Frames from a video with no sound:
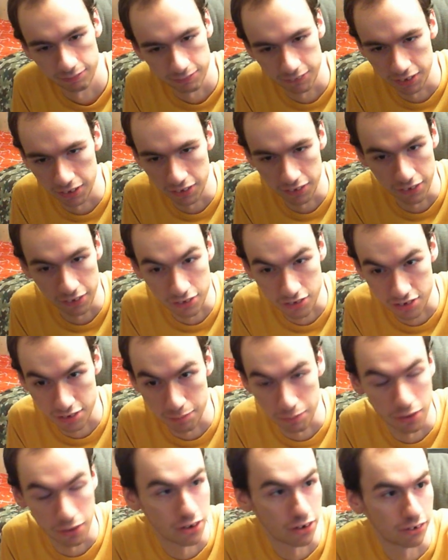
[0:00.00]
there's the
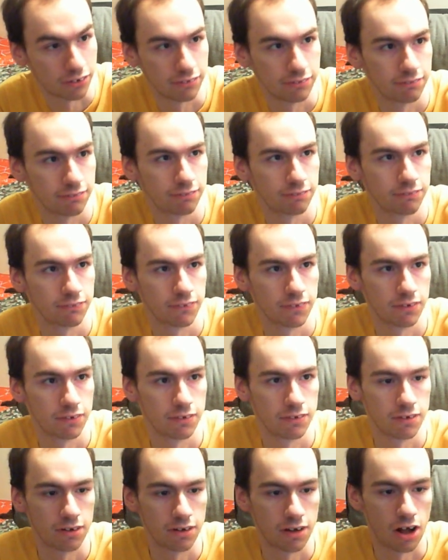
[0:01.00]
bottle.
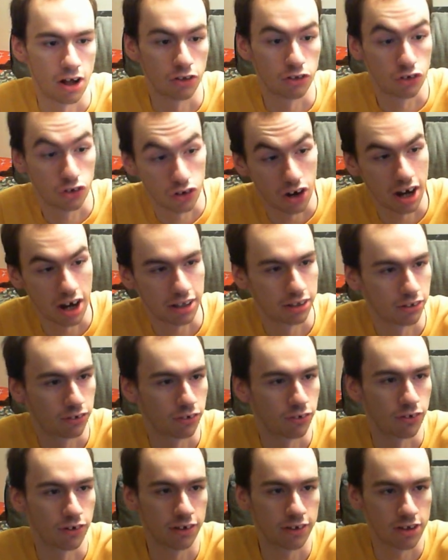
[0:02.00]
I'll crack the
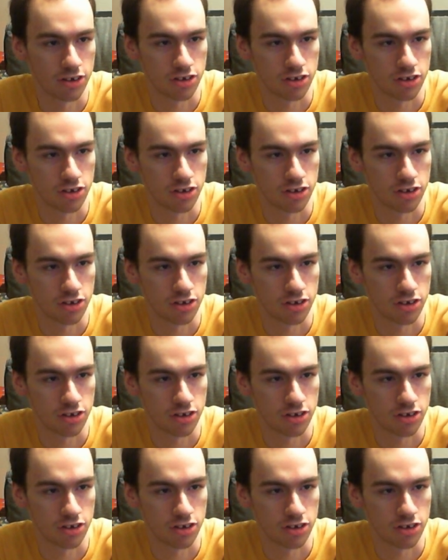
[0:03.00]
cork. This